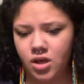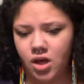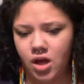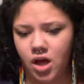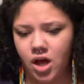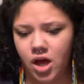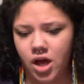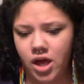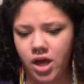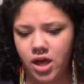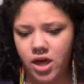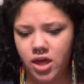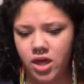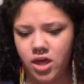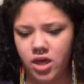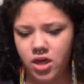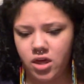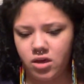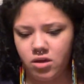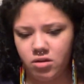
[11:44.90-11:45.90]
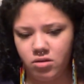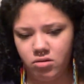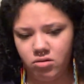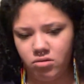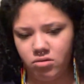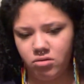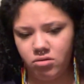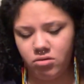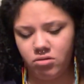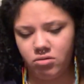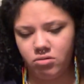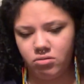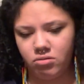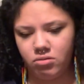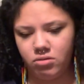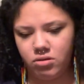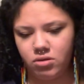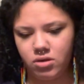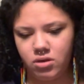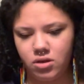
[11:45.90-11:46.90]
I
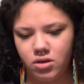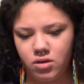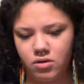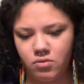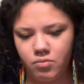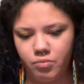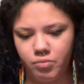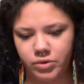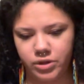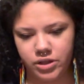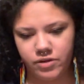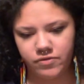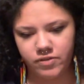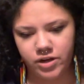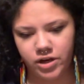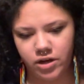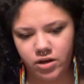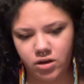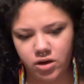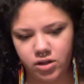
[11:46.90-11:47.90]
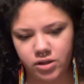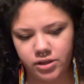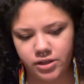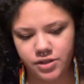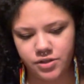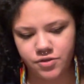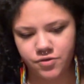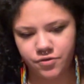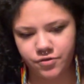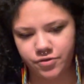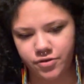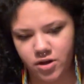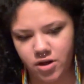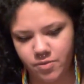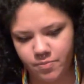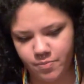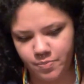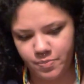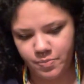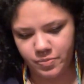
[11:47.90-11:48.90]
believe that I got this
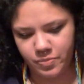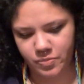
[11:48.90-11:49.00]
from